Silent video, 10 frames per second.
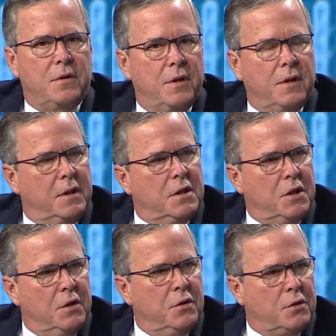to
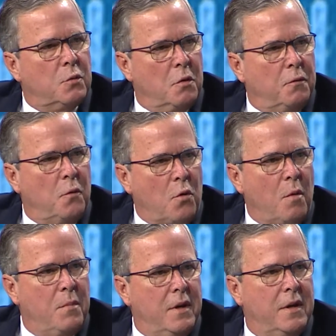continue to
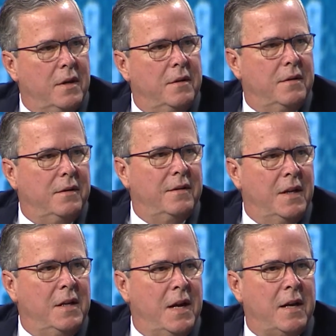reform in
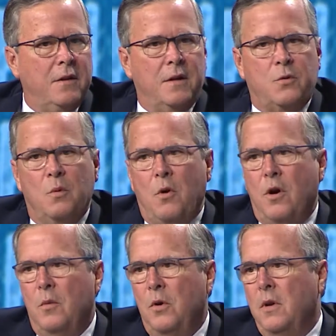Indiana that's
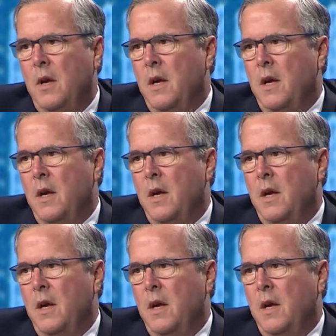remarkable.